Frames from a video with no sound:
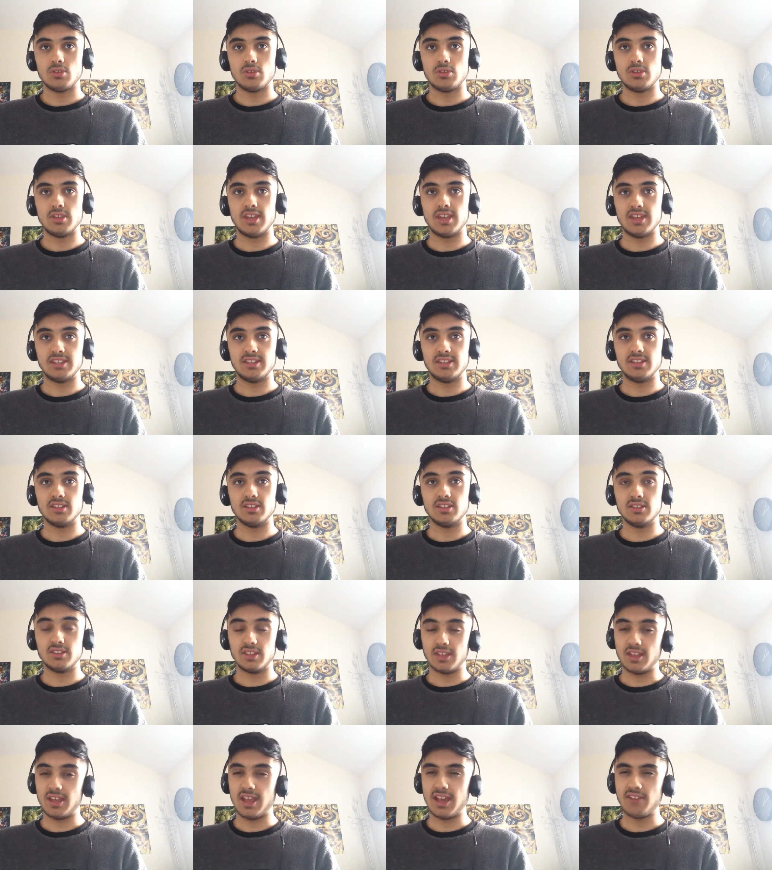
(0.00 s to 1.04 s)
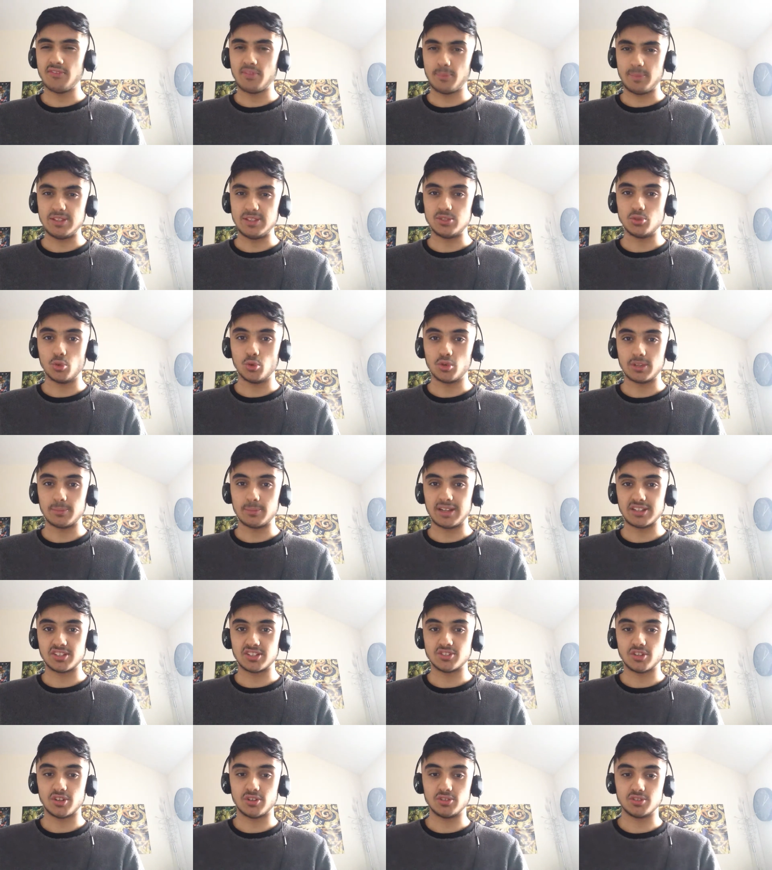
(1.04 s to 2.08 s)
Yeah, they haven't been talking about the
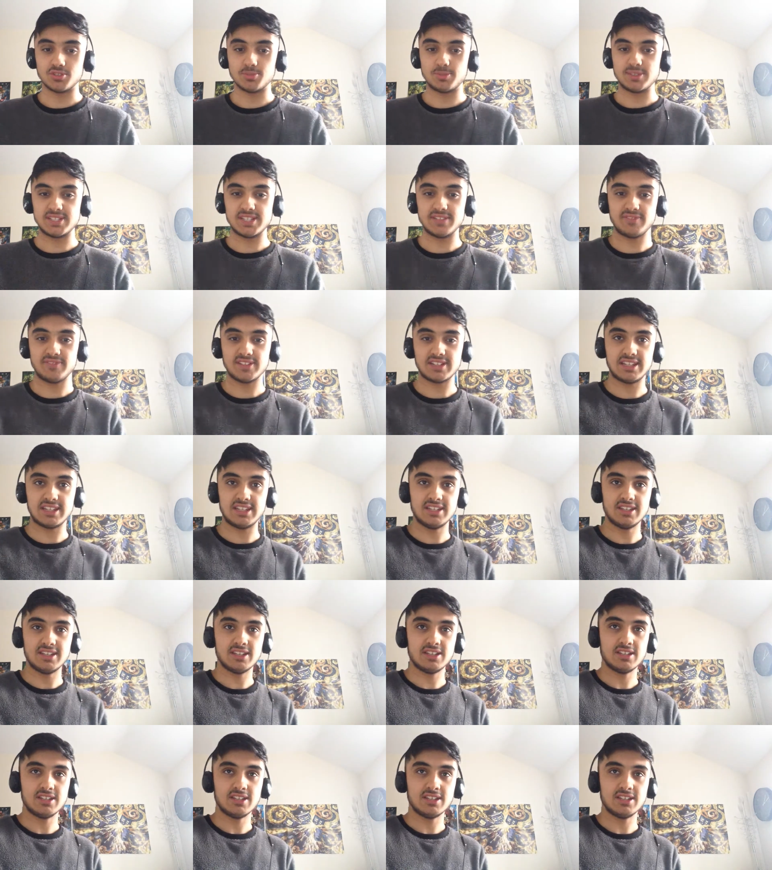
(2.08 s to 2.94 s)
title specifically